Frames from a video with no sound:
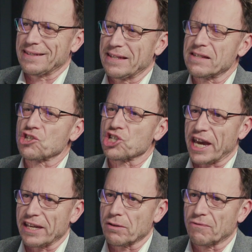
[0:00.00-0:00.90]
this
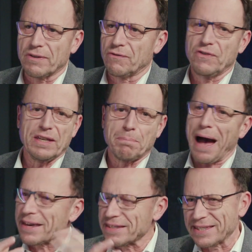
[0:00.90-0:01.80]
change, we
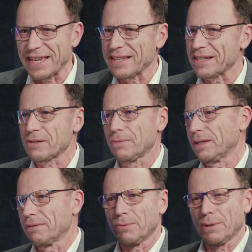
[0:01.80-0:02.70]
buy things,
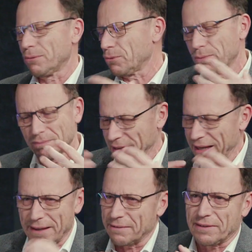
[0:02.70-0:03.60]

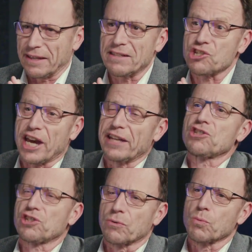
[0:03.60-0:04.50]
it
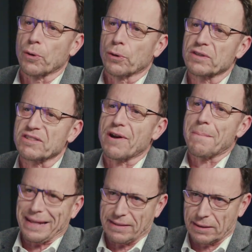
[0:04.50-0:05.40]
changed the world
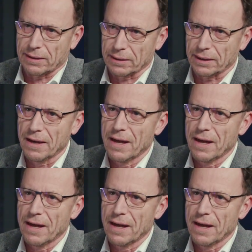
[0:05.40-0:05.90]
dramatically.